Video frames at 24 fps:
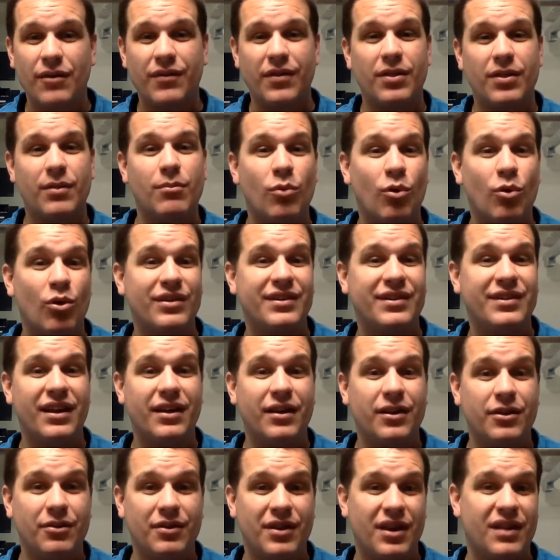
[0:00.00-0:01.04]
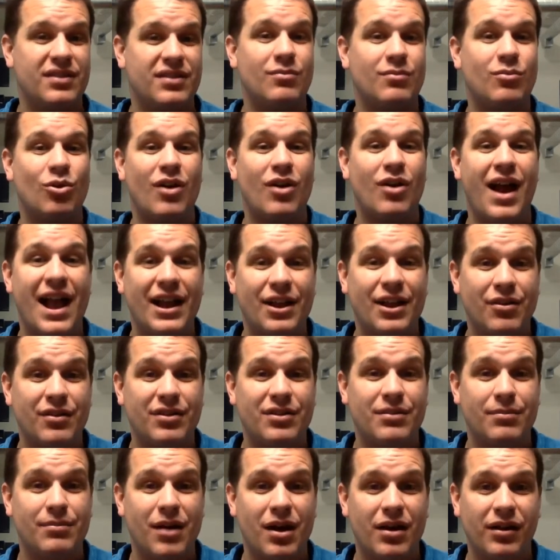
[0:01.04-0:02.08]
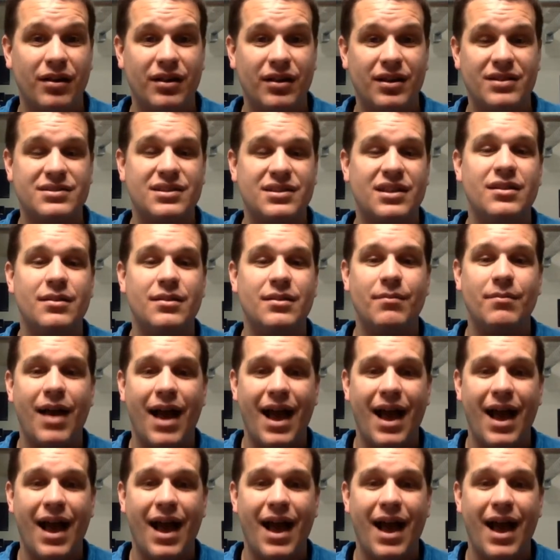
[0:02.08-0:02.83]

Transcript: and the more data you get, the more accurate the model is, and the